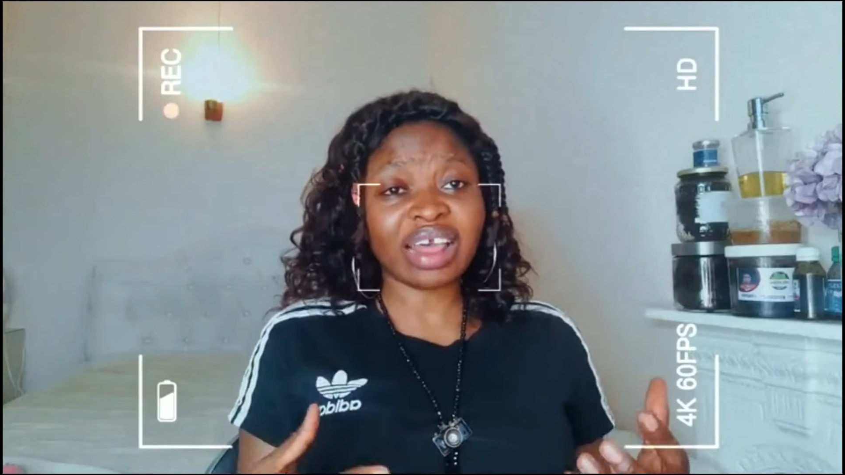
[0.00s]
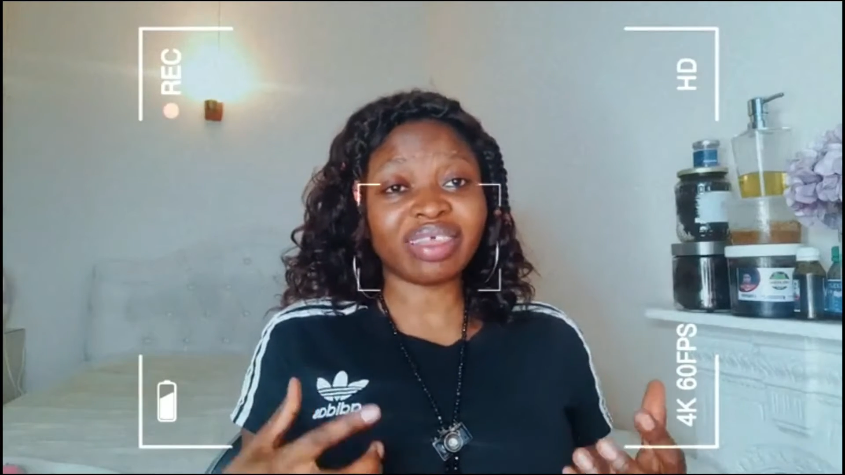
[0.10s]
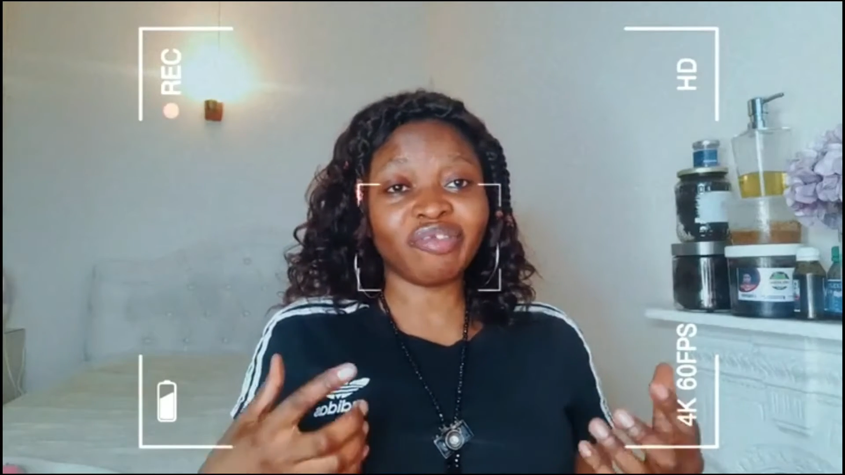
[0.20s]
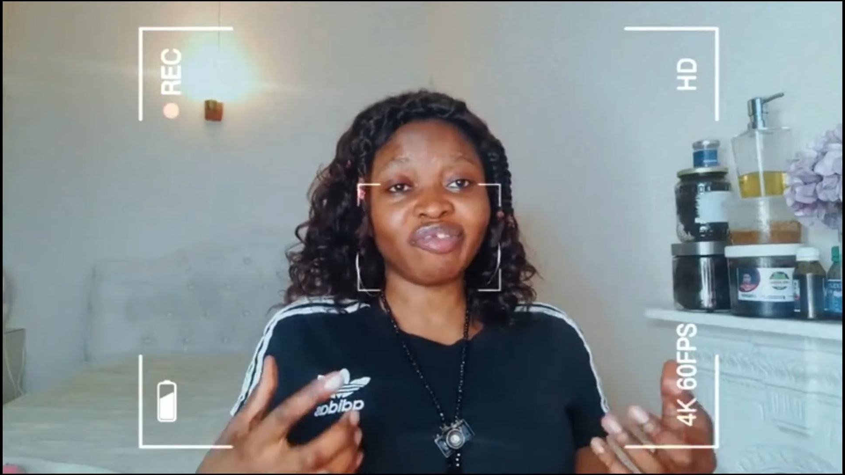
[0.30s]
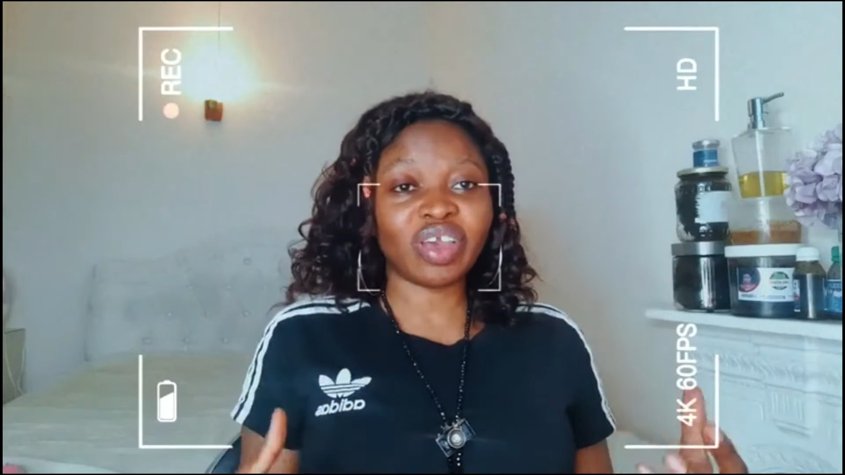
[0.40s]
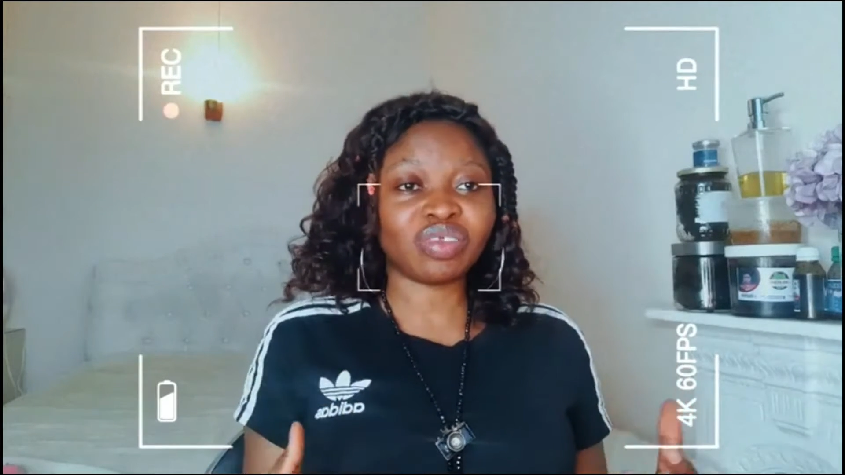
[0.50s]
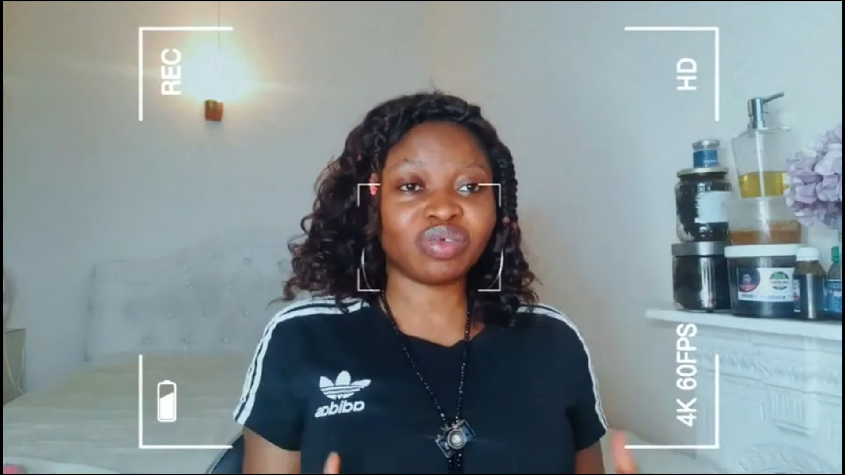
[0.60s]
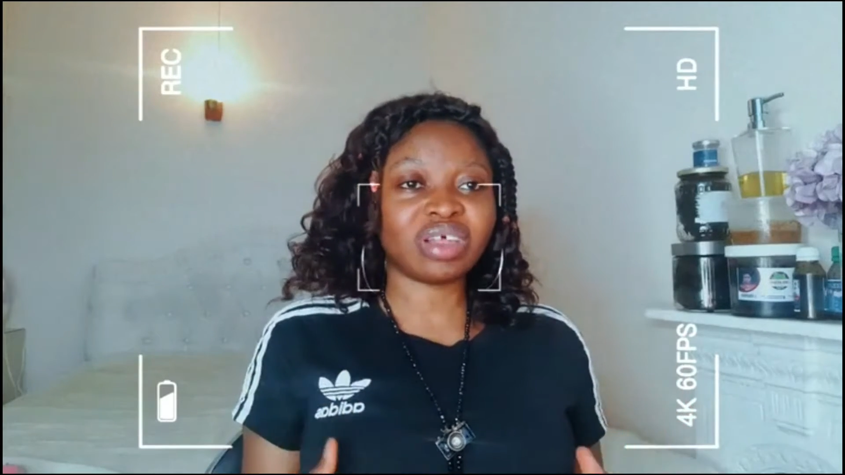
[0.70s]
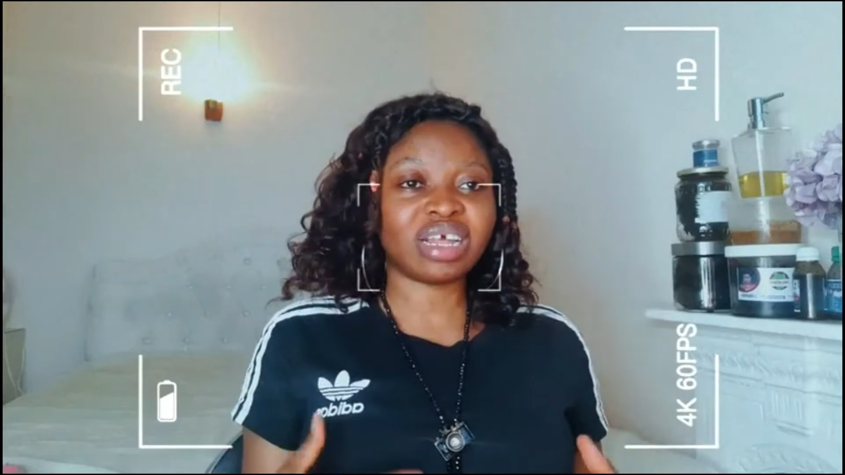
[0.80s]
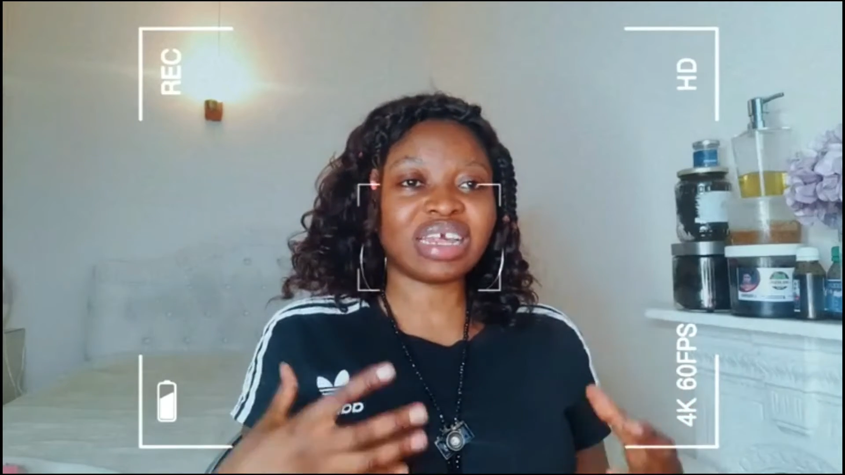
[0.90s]
earthen
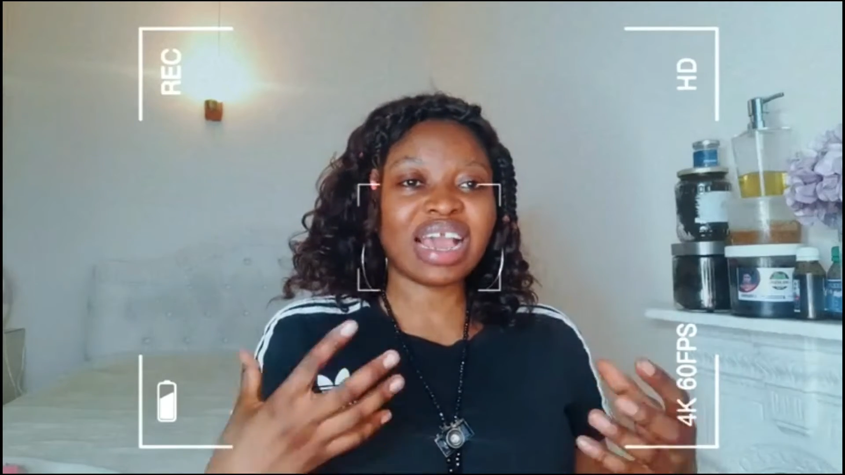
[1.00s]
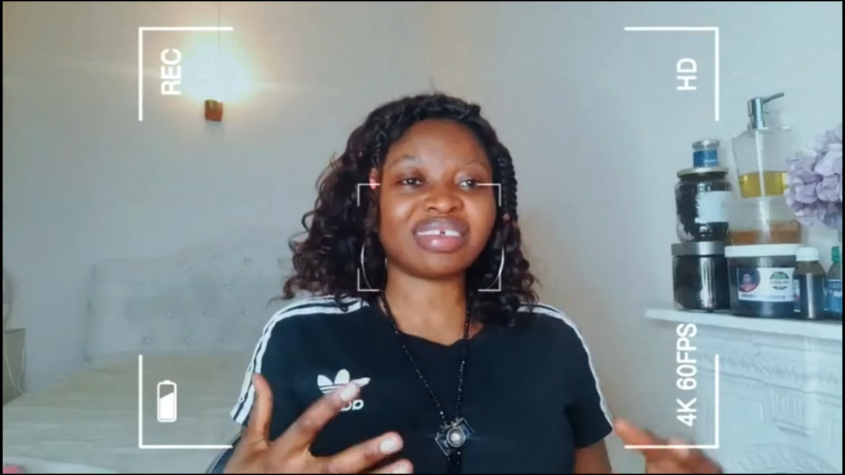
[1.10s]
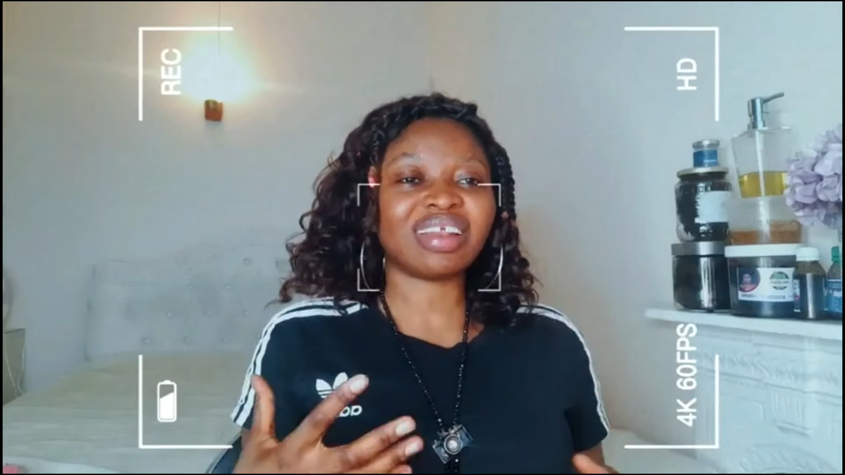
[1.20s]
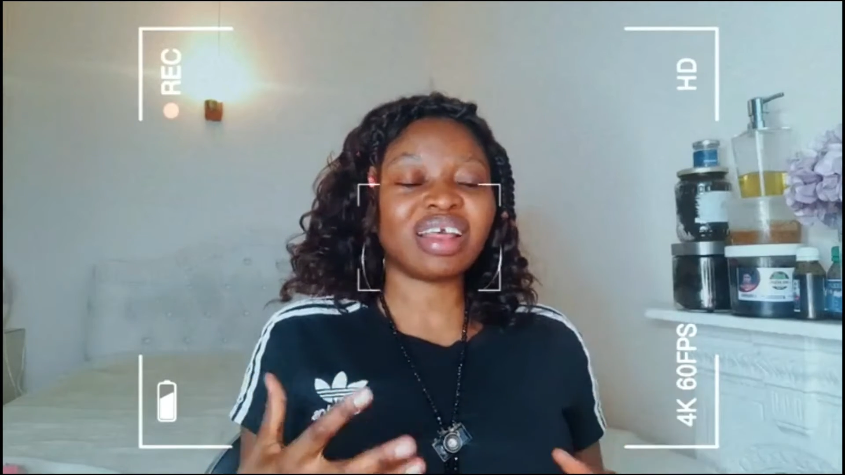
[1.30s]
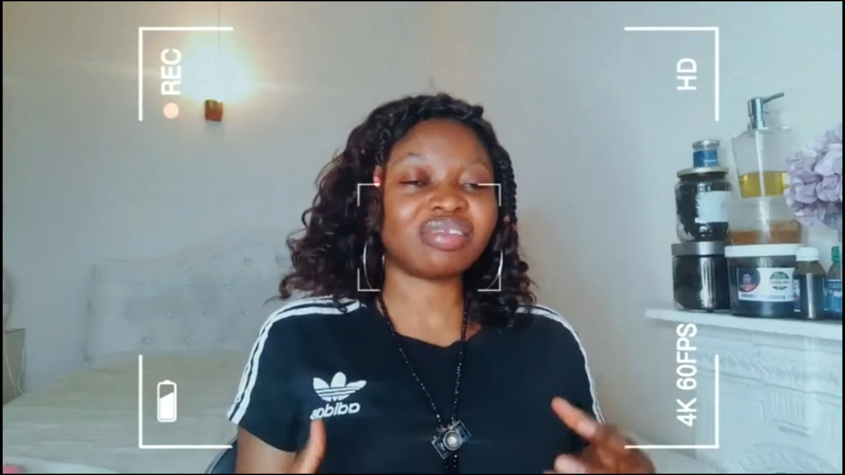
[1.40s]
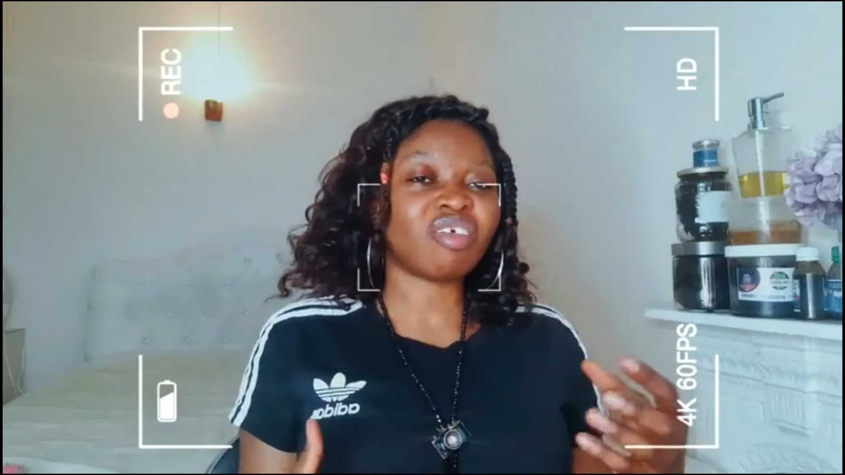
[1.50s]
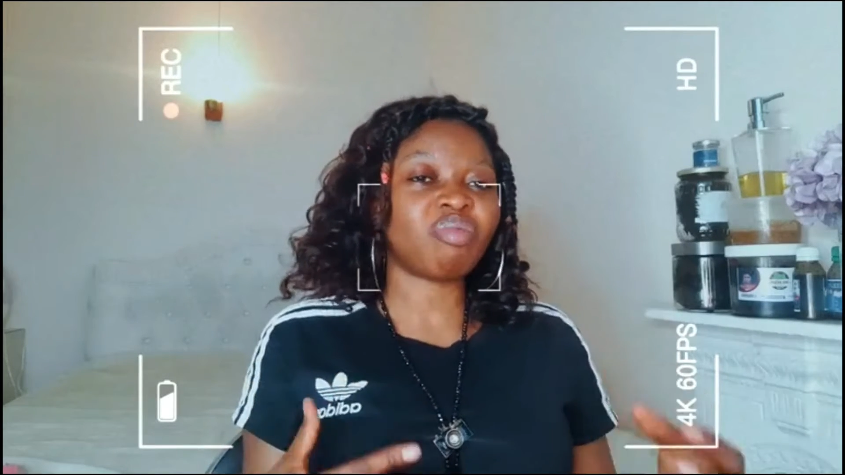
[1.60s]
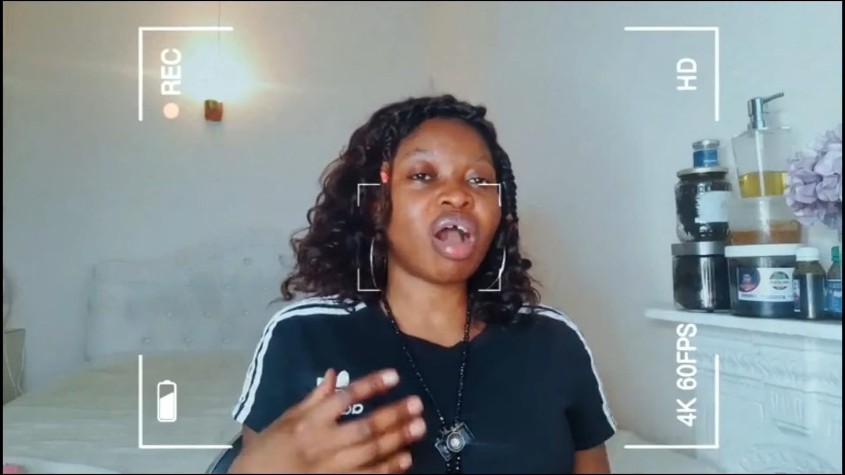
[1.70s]
vessels that the excellency of